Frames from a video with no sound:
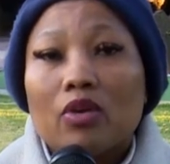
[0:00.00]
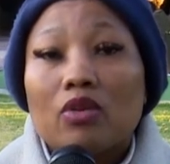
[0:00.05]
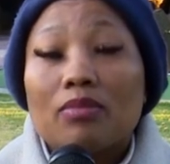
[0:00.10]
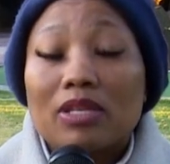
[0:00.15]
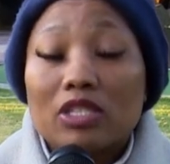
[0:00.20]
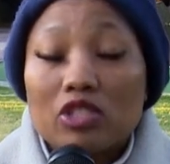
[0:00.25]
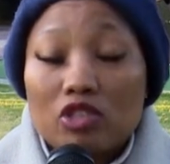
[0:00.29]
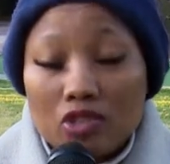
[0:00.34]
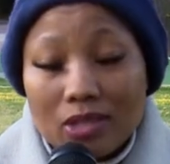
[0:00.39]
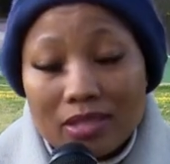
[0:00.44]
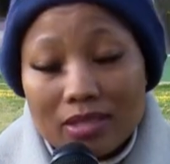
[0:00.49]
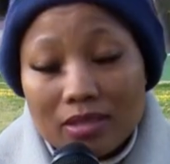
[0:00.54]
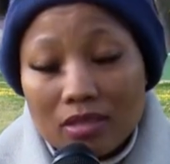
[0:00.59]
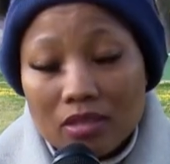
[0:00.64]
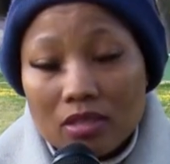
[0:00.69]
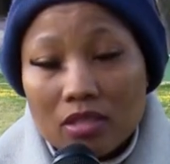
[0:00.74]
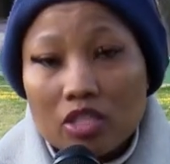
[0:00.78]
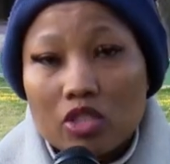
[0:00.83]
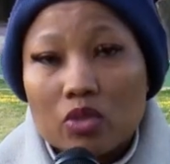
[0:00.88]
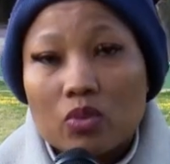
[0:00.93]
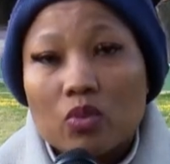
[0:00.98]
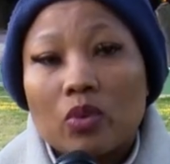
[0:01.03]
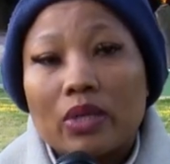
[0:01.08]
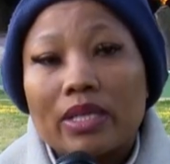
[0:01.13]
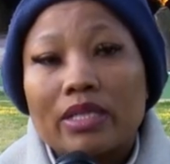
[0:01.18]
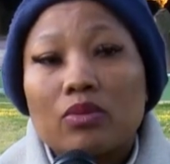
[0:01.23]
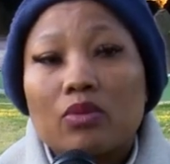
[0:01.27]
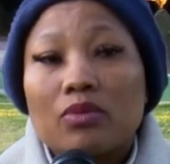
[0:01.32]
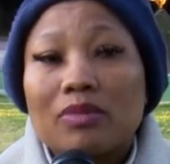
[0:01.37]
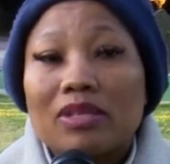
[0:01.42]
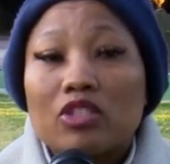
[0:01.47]
We must trust in his
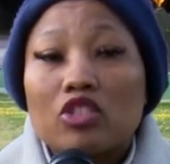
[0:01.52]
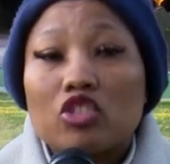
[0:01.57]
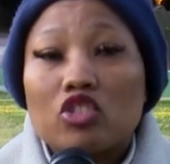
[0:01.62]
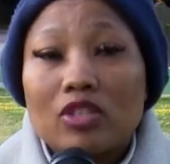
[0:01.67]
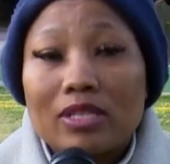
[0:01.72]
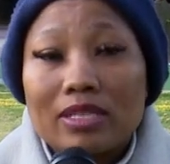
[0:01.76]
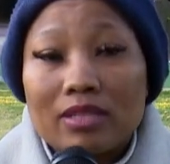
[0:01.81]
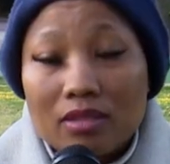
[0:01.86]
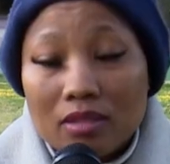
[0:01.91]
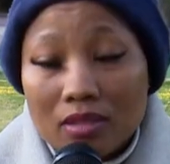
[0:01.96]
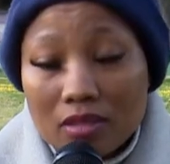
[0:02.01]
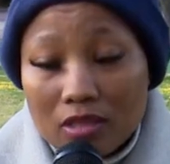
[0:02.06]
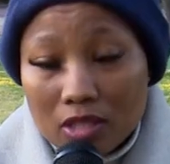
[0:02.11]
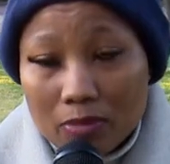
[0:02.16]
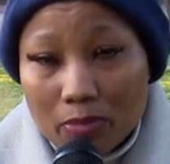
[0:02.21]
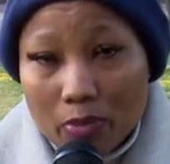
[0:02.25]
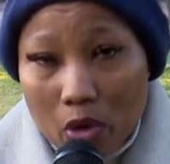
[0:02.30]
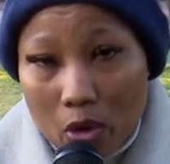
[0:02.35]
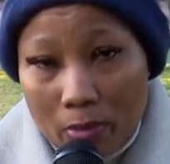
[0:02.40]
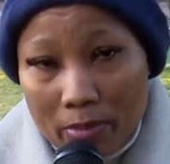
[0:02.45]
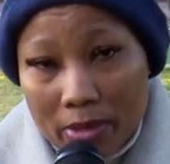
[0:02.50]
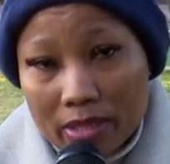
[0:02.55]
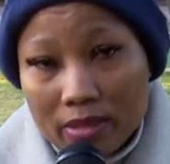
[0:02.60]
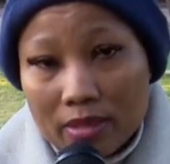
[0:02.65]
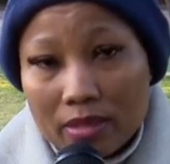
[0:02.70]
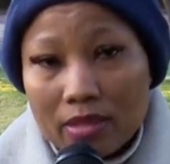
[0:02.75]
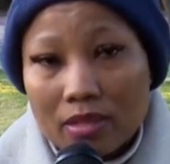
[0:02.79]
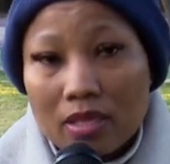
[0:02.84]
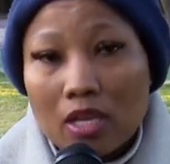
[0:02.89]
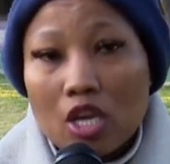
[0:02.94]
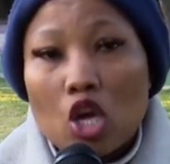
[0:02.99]
word. We must trust in his
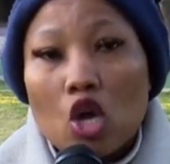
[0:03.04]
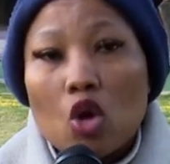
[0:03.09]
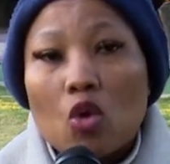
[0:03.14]
promises.